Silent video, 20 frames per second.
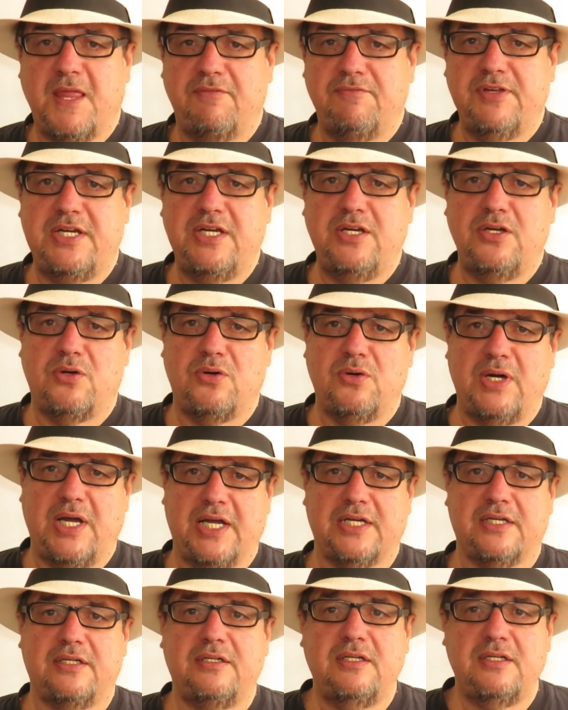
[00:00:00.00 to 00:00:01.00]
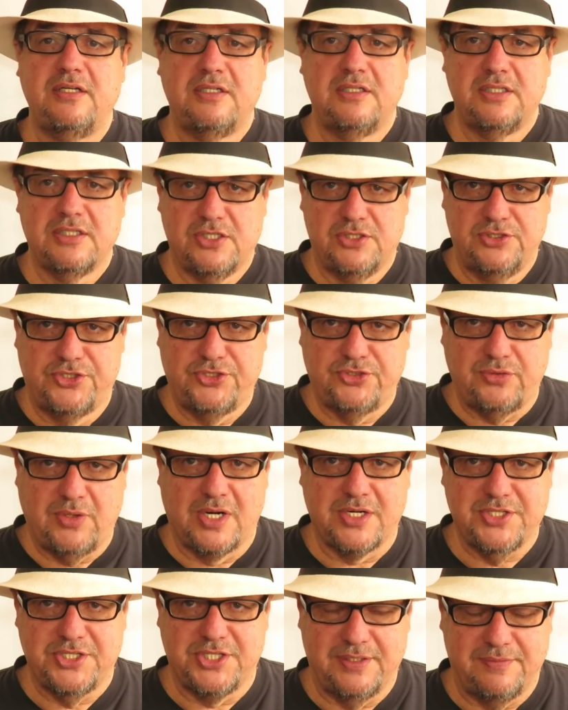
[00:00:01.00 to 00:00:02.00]
video on
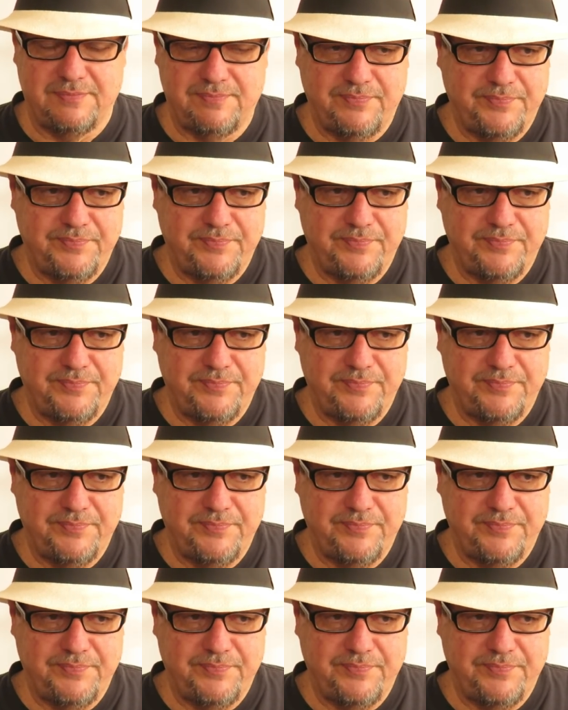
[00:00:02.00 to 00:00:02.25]
construction.